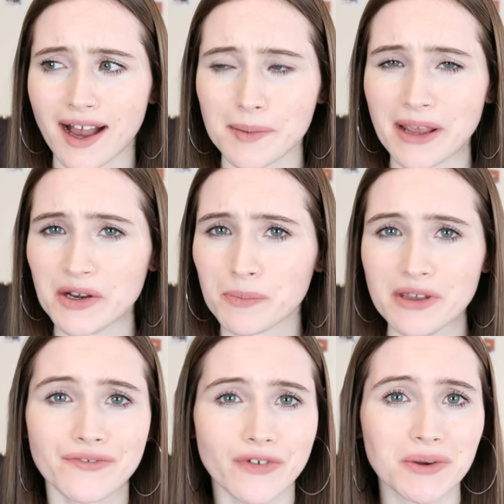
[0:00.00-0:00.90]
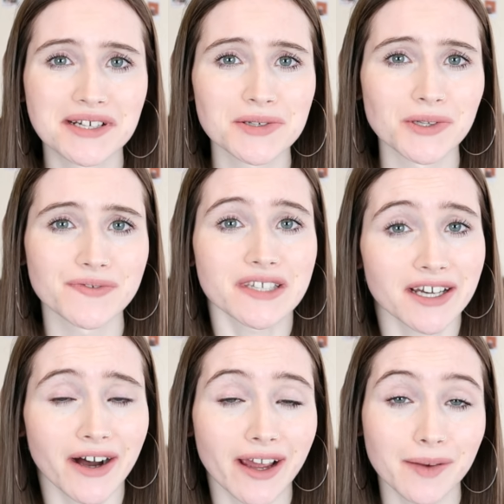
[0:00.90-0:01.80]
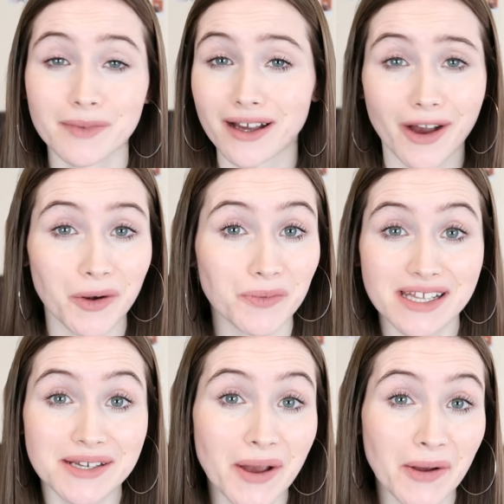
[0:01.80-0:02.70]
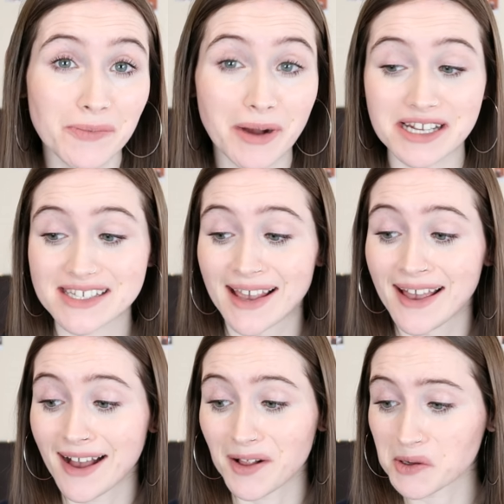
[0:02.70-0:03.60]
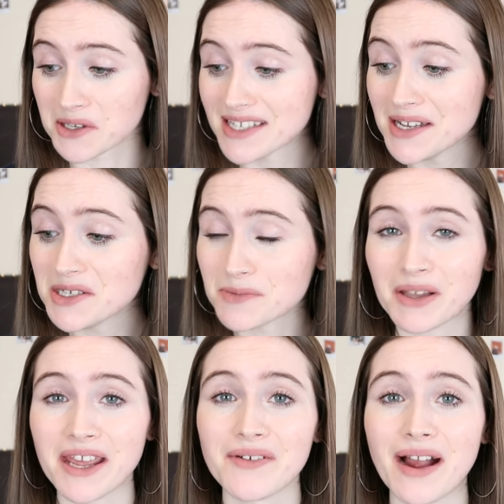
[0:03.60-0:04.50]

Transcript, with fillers: I may not be in focus all of the time, I don't really know, but I'll continue to play